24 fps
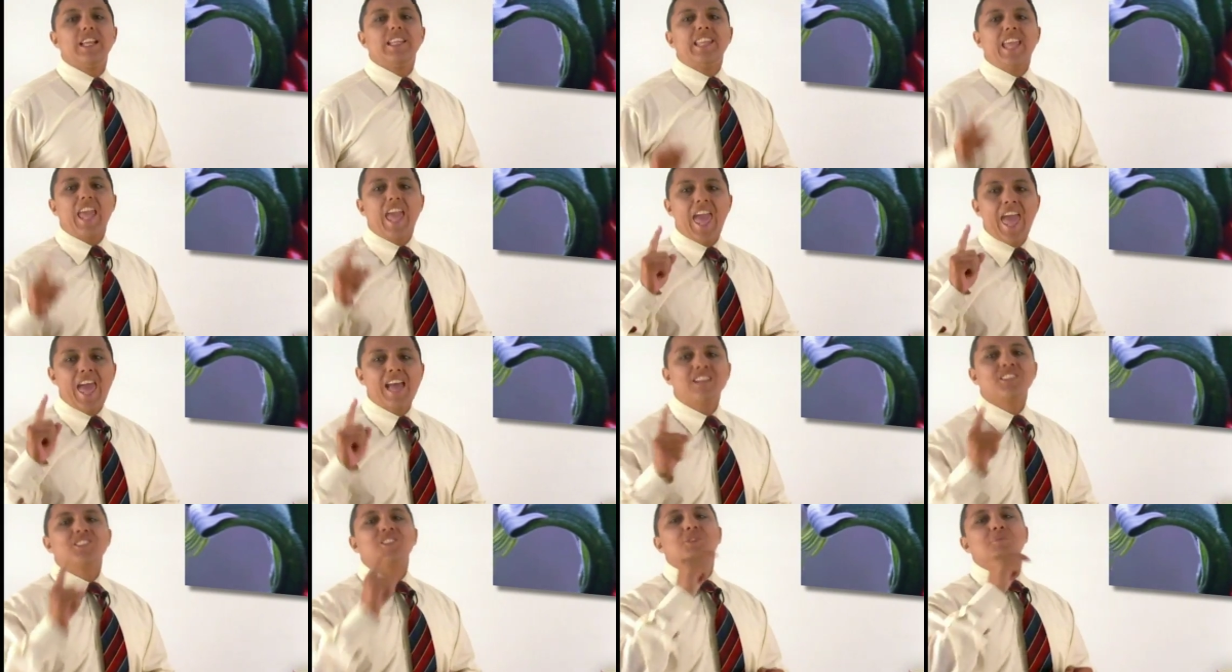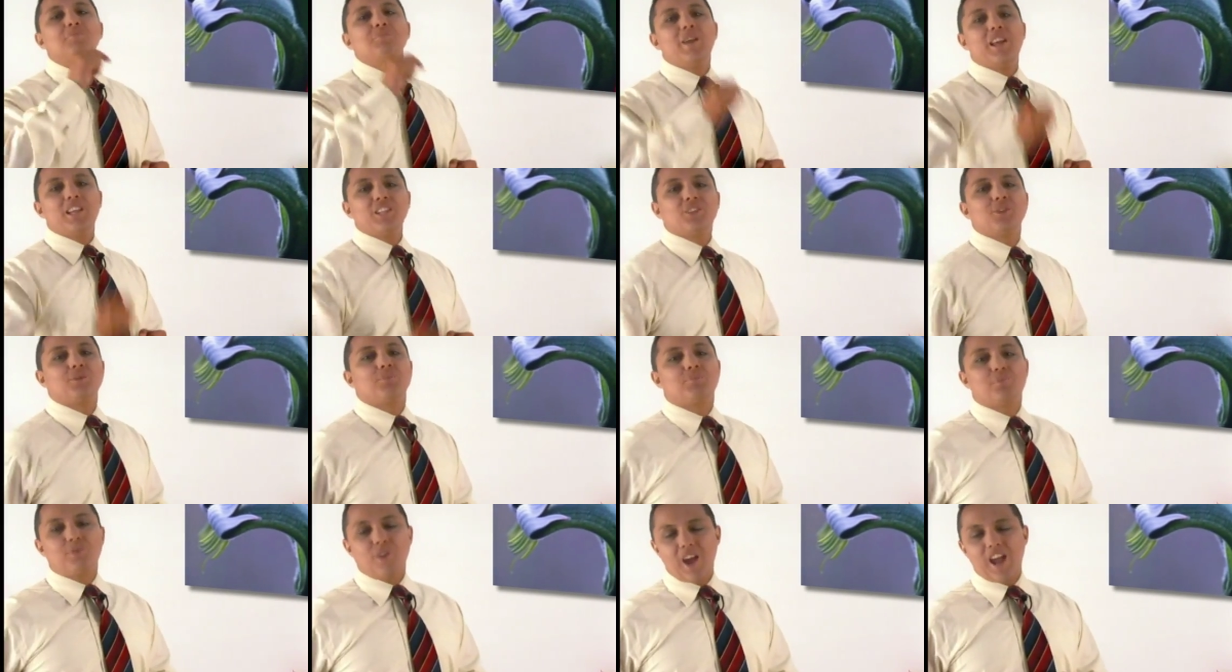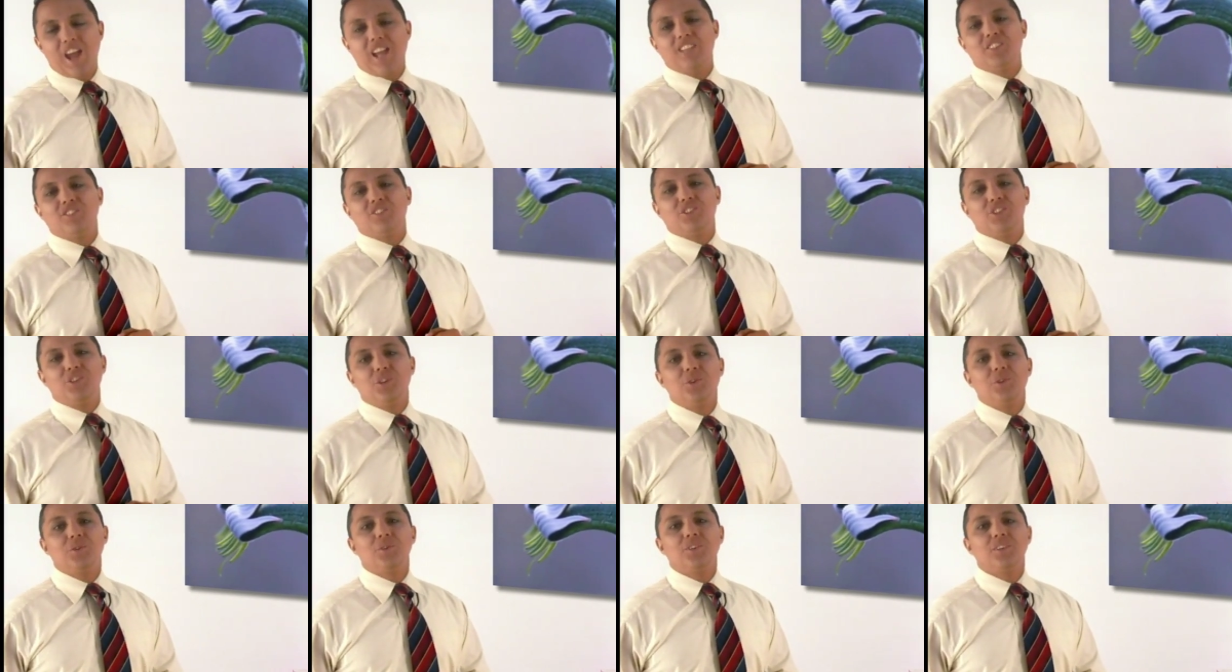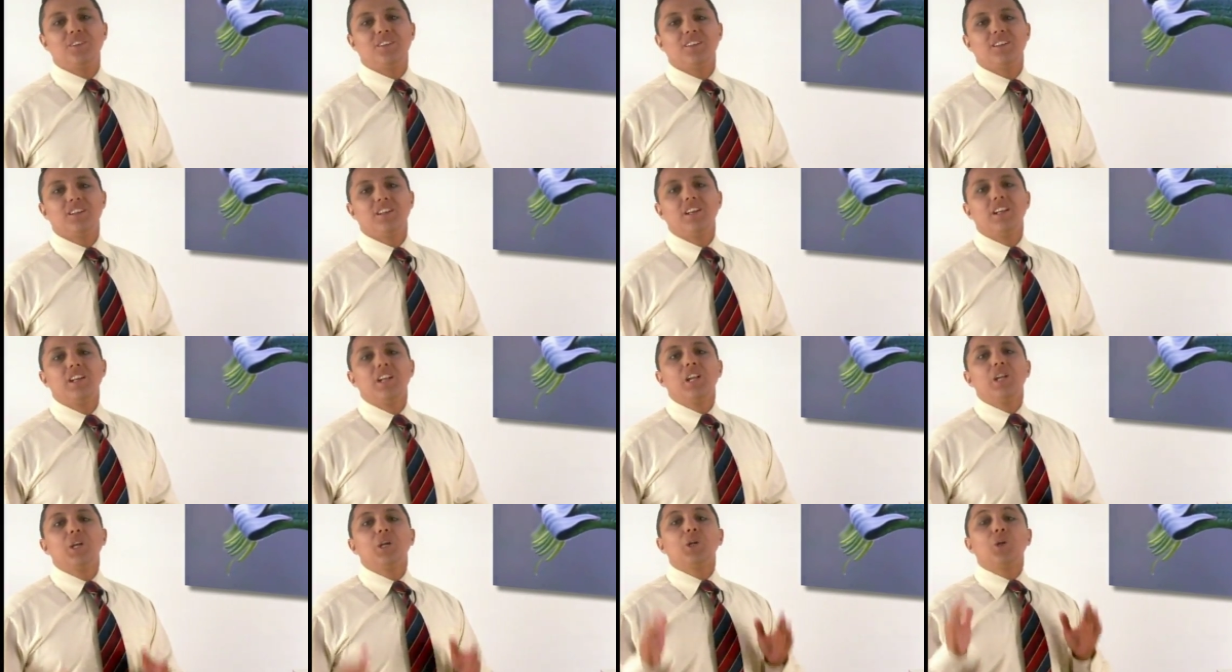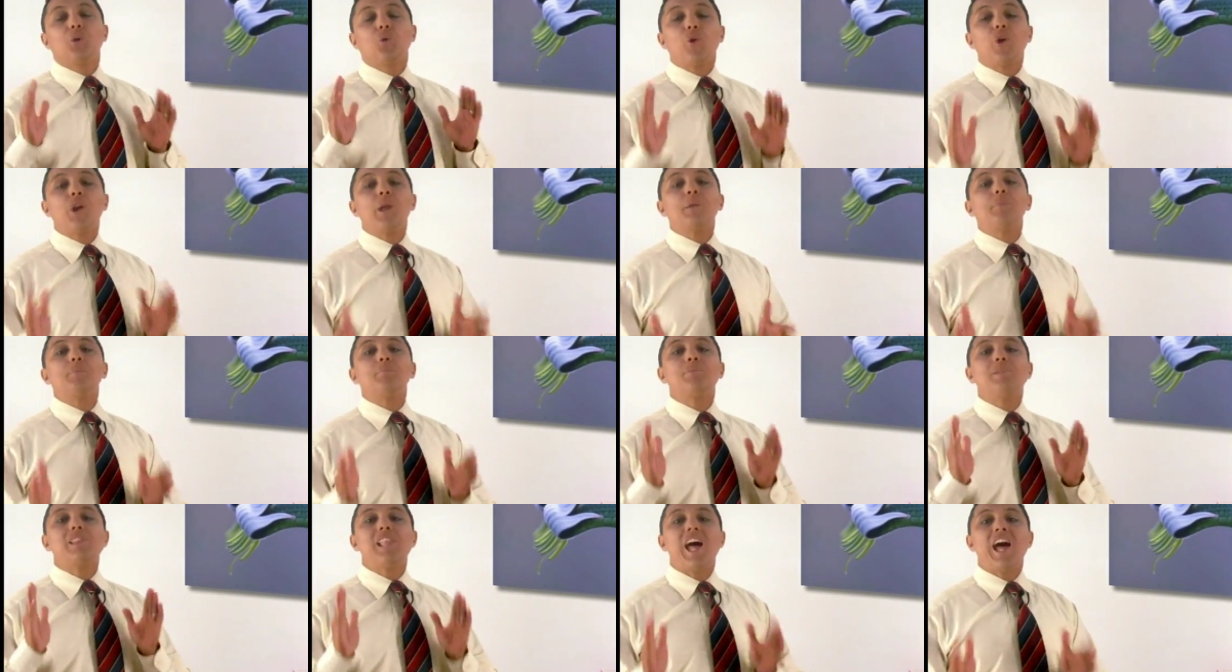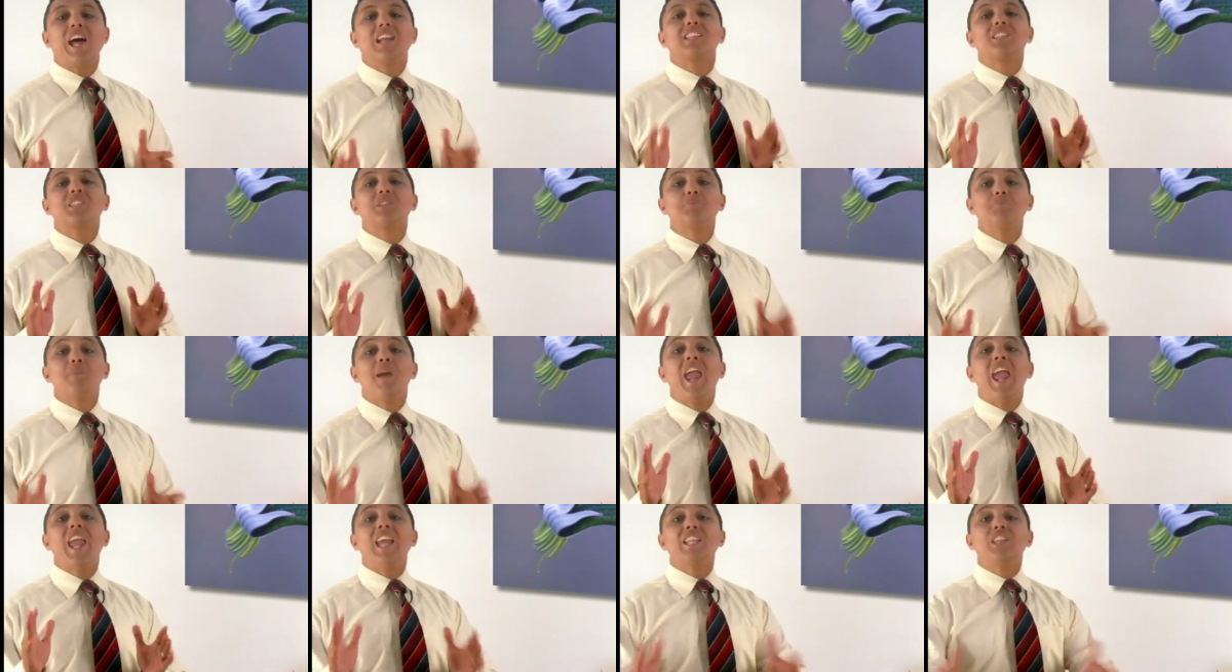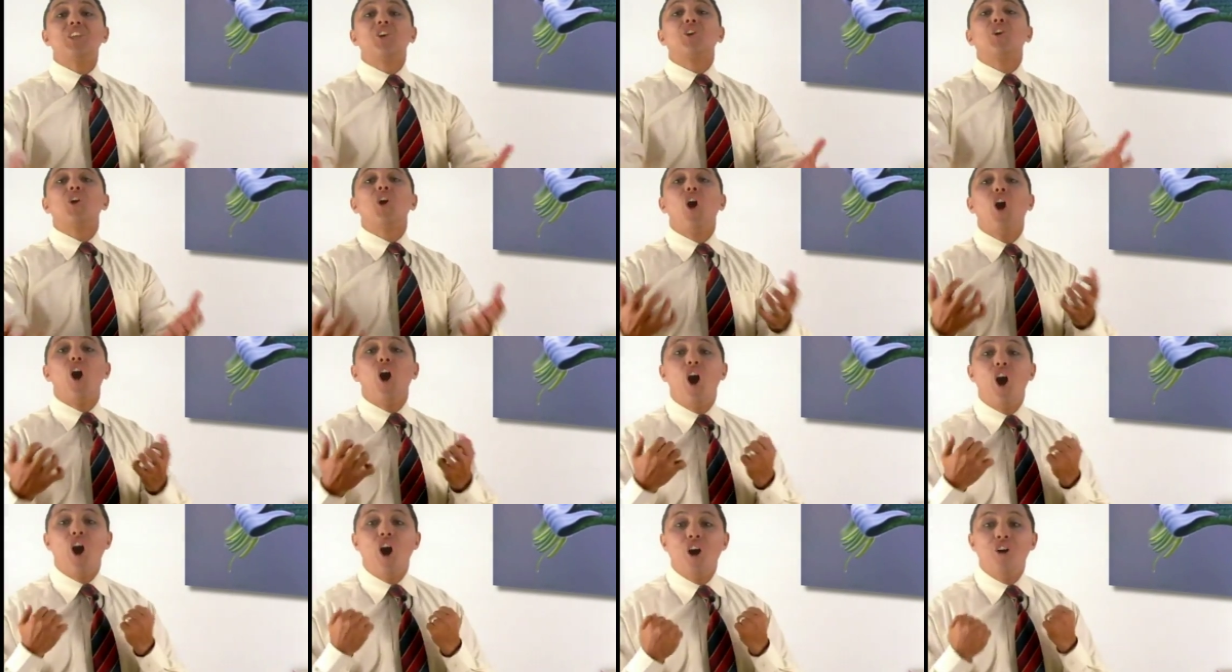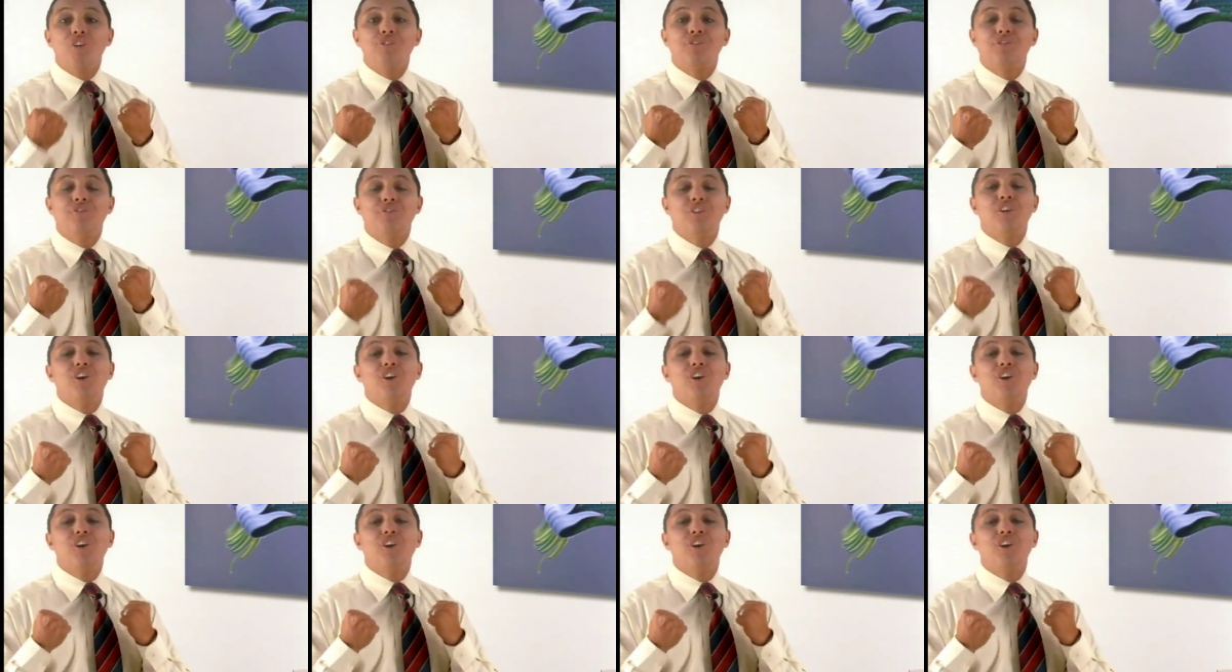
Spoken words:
The answer may surprise you. Green plants make their own